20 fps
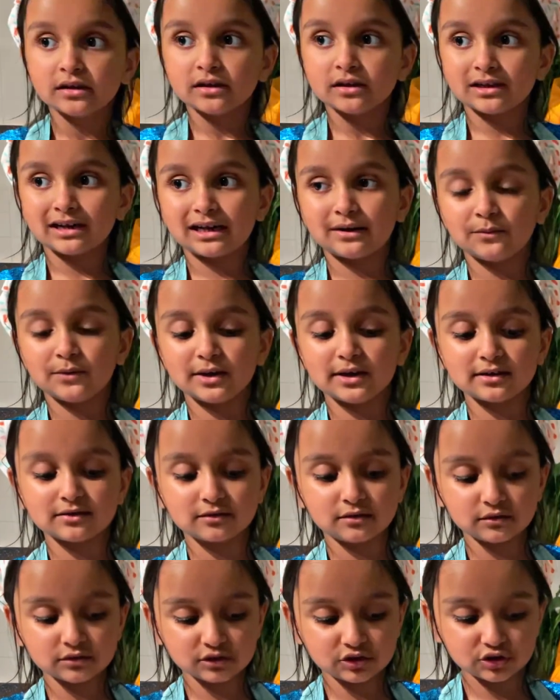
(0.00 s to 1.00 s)
Now we are
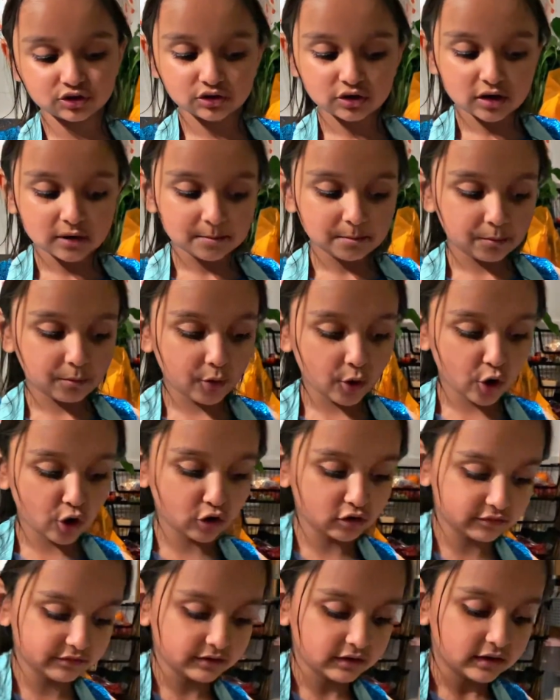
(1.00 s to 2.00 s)
going to
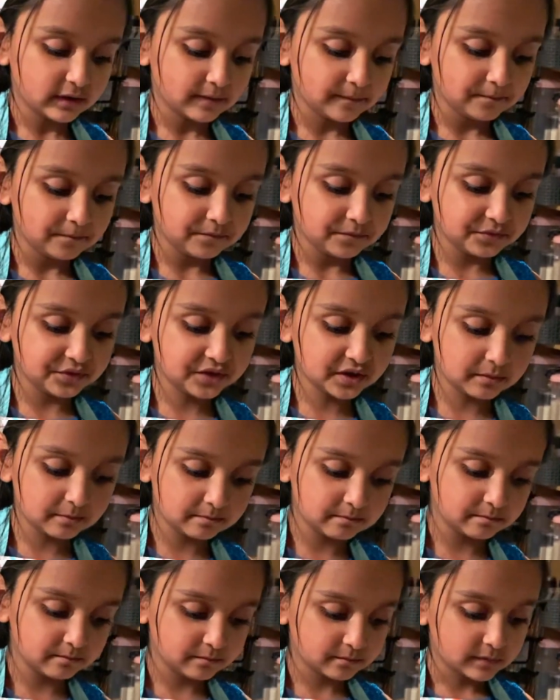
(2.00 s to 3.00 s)
pour the
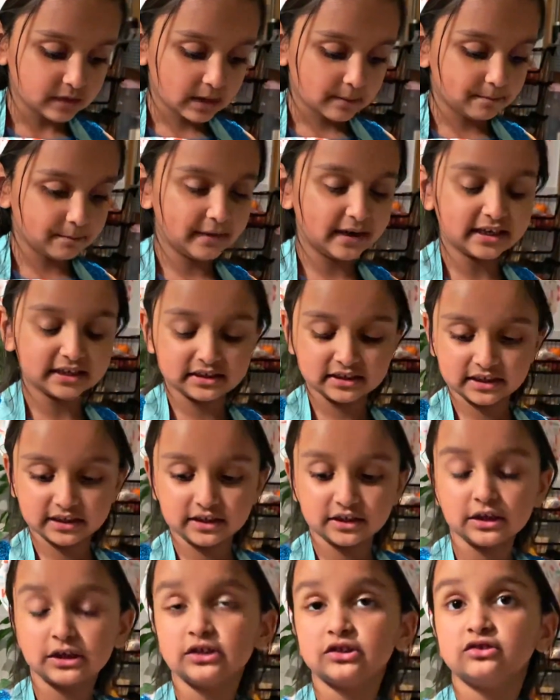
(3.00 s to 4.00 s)
mix
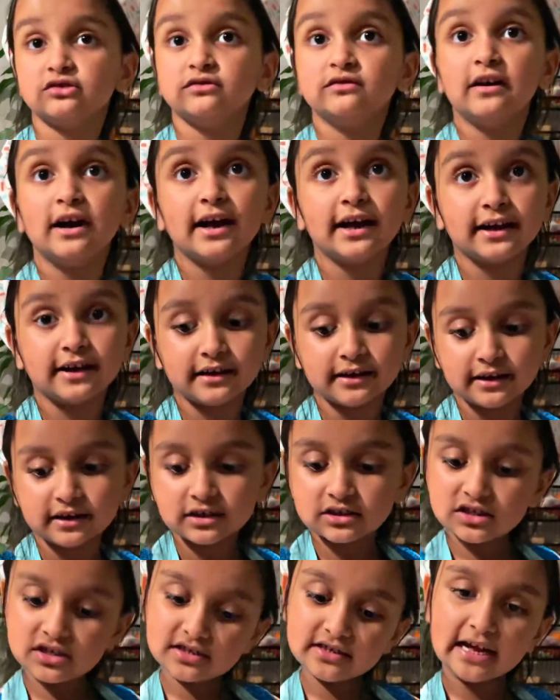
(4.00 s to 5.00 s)
in the tray
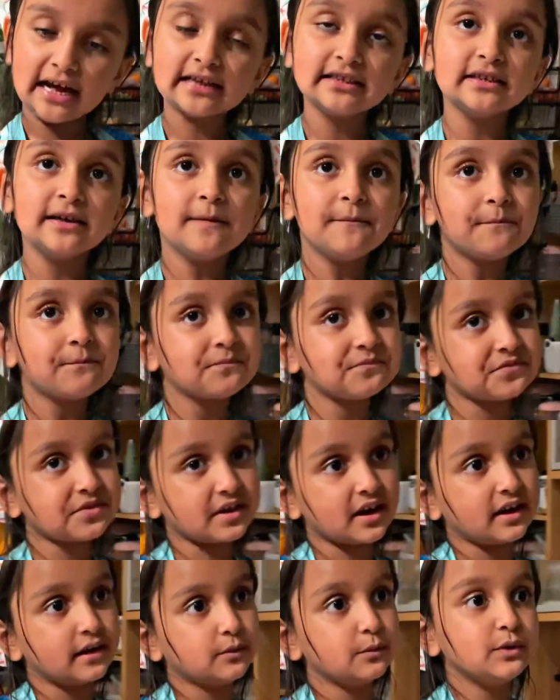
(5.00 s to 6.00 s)
so that
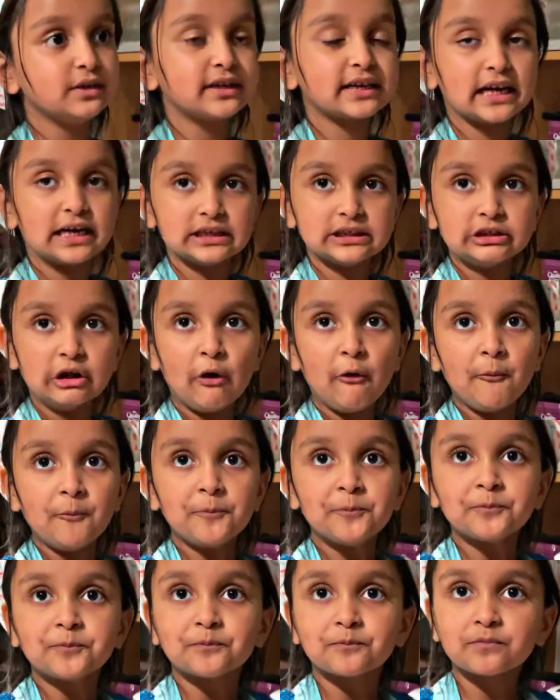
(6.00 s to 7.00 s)
we can
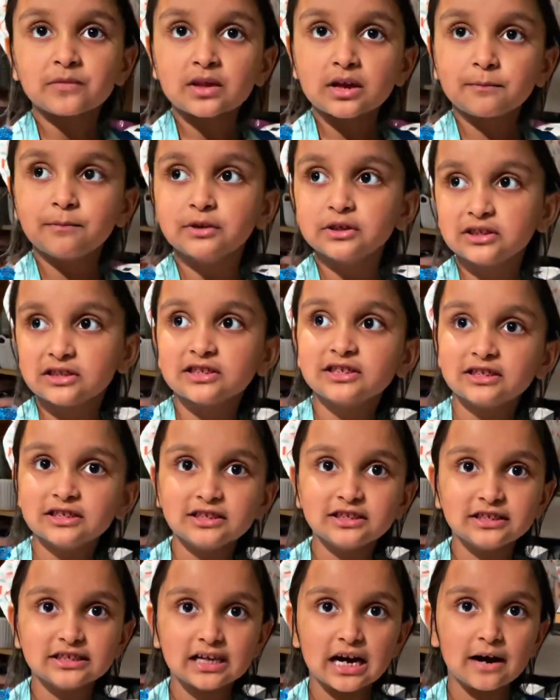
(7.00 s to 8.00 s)
put it
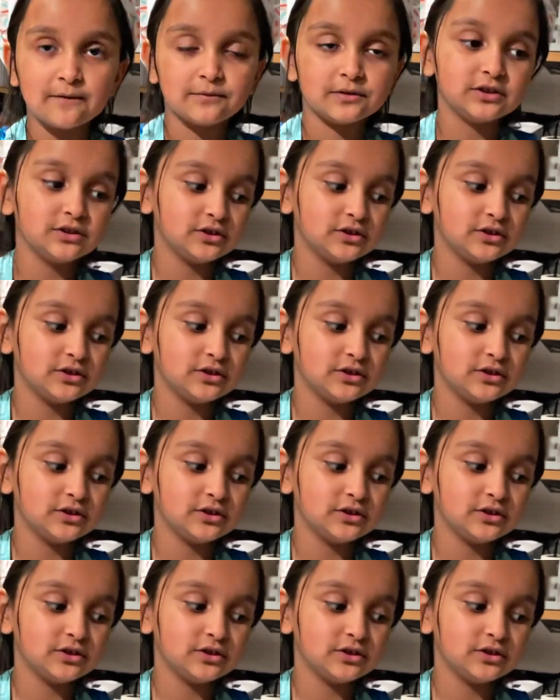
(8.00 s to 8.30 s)
in the oven.